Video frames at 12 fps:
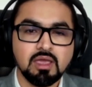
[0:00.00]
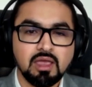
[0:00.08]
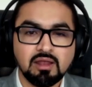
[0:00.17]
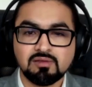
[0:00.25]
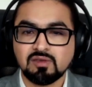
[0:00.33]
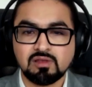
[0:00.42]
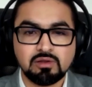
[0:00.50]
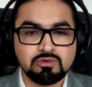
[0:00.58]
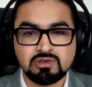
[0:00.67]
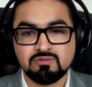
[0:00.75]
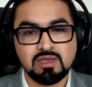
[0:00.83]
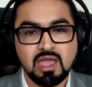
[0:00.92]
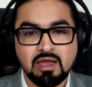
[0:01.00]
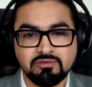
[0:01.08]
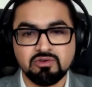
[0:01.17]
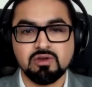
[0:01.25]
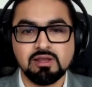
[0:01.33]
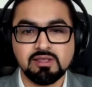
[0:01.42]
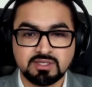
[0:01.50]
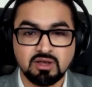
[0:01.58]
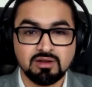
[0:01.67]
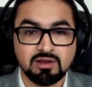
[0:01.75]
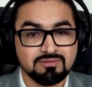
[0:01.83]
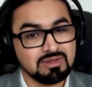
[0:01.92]
It's a solution we haven't really
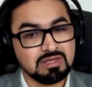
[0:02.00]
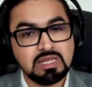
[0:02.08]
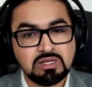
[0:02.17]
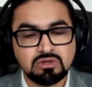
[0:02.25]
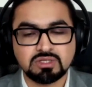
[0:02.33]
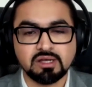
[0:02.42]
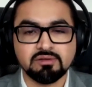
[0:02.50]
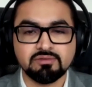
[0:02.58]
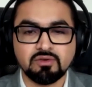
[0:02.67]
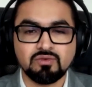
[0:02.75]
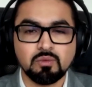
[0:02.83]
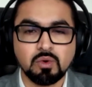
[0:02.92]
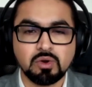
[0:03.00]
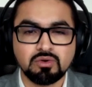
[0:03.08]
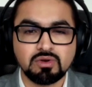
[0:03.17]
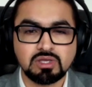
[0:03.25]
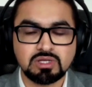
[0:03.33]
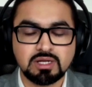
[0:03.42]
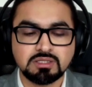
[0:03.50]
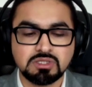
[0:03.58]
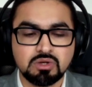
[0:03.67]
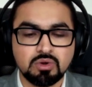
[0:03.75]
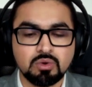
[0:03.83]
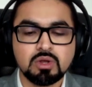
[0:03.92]
solved and we need to solve if we want to reach net
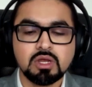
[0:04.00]
zero.